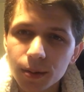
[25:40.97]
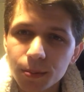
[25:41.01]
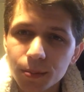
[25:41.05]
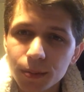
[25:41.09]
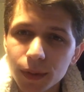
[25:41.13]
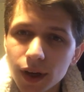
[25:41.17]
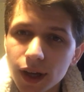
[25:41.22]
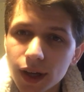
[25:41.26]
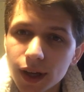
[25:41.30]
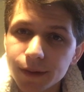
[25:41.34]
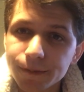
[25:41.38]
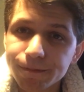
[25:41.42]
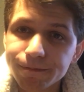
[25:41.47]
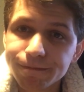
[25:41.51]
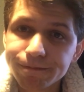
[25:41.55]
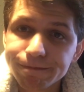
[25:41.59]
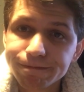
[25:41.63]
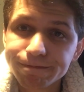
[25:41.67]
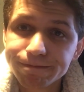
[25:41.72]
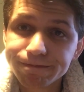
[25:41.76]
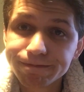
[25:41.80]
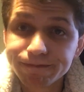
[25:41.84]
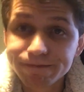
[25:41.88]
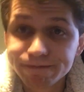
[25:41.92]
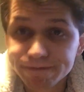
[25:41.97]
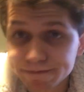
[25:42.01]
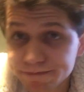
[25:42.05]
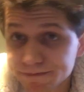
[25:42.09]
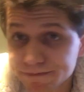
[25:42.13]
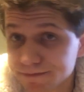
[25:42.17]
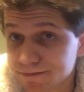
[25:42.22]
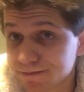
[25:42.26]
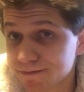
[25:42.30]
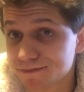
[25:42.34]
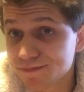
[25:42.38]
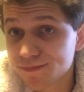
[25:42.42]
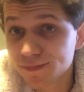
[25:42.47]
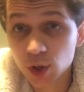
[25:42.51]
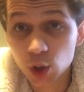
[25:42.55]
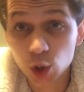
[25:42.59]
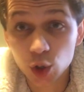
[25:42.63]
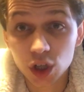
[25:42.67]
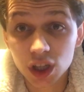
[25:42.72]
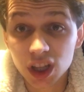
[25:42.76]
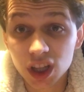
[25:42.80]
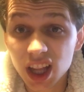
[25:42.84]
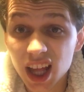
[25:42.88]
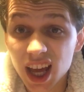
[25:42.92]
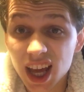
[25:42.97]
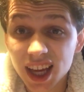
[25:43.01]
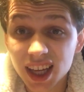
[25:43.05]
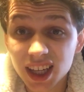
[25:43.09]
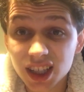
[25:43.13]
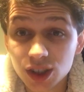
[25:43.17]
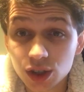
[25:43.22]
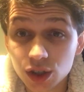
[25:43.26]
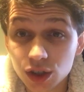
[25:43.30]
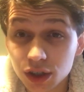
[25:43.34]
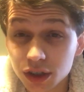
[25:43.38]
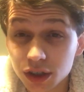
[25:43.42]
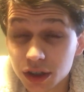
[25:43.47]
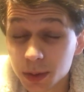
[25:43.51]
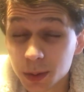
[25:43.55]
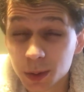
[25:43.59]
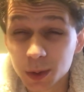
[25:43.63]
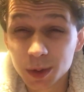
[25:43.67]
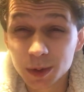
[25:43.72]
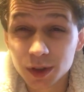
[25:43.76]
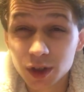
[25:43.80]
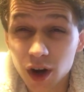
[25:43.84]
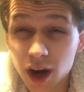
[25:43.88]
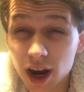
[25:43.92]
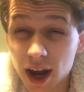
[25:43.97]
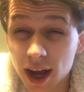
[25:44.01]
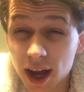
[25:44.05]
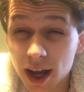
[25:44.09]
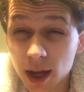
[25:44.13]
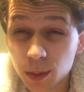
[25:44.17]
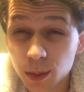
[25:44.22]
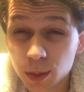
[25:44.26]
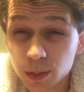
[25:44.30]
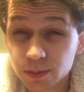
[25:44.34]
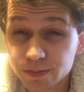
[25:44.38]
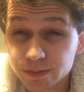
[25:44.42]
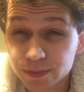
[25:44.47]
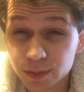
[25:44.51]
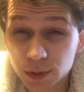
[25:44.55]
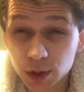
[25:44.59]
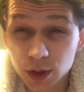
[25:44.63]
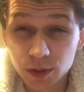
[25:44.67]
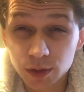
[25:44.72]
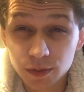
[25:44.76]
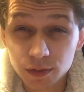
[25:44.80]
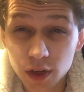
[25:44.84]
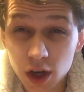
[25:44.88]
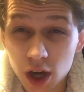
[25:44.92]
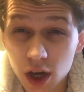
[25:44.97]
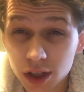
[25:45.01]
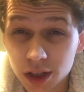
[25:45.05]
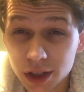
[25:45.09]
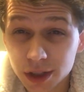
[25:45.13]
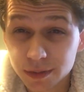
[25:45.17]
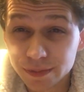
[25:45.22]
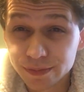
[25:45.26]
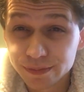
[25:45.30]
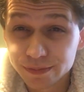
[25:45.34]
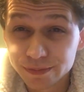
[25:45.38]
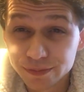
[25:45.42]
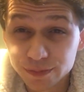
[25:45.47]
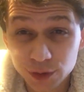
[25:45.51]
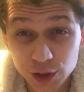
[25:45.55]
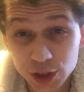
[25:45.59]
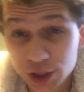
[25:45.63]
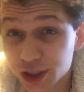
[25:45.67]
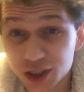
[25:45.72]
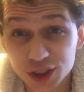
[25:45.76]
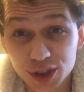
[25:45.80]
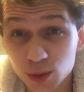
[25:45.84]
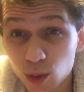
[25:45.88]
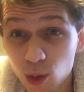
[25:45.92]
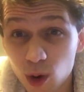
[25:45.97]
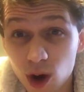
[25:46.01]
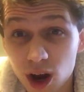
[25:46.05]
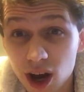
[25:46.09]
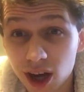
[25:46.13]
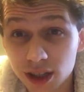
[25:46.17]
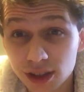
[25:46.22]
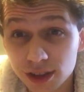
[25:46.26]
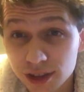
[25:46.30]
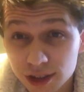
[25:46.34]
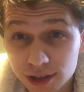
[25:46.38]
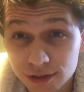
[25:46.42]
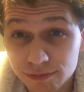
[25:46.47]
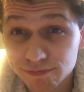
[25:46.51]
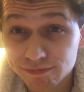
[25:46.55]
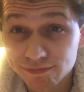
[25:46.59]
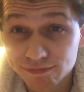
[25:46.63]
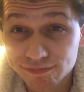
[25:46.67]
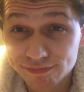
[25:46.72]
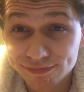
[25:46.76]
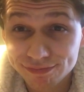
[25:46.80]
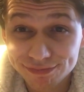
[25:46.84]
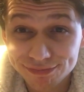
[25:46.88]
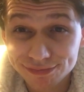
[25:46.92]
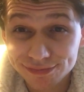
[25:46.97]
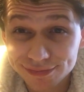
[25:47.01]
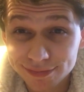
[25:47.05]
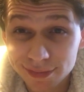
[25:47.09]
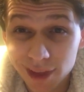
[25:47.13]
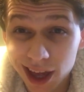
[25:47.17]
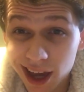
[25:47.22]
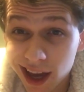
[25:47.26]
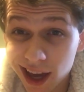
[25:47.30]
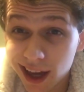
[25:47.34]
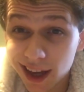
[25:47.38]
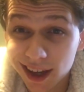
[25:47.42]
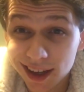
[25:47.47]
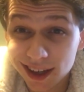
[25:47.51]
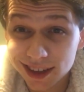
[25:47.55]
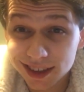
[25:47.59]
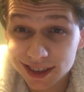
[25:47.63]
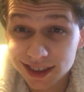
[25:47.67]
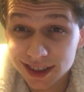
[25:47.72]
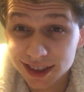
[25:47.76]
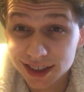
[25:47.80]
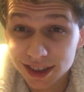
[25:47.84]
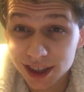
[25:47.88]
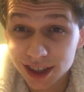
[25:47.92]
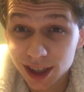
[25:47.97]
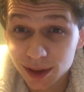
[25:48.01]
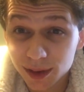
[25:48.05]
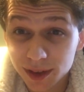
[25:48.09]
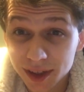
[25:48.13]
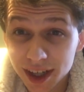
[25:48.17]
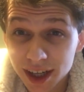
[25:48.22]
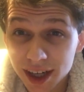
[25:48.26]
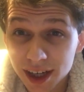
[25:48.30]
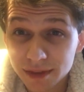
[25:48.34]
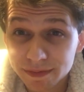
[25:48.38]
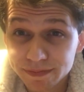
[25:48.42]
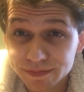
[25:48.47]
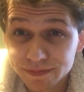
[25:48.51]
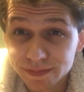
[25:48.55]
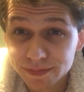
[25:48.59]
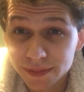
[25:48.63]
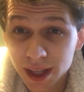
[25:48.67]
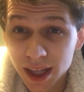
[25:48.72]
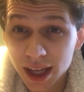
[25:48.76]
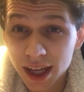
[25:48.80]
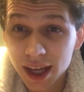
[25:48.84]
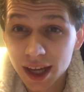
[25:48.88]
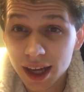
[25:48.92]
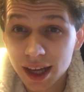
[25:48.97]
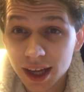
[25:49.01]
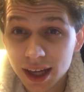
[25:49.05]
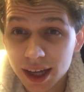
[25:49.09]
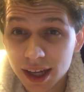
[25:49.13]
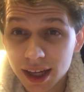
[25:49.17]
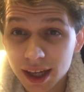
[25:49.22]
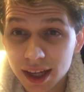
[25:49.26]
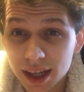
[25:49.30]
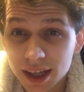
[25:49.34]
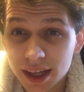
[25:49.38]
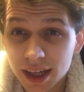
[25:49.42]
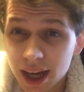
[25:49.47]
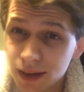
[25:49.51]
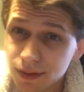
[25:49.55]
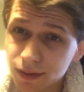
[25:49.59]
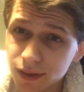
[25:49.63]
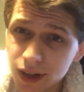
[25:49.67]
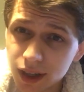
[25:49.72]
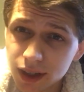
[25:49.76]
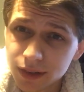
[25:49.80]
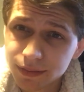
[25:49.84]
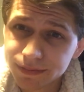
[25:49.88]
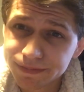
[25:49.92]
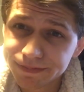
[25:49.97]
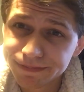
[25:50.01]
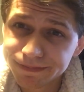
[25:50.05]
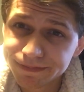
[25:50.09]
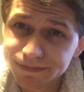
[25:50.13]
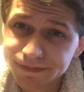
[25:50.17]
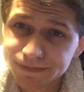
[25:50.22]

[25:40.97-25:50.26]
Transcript: But you can like, you can subscribe, you can follow, you can just watch. I honestly don't care. Have fun.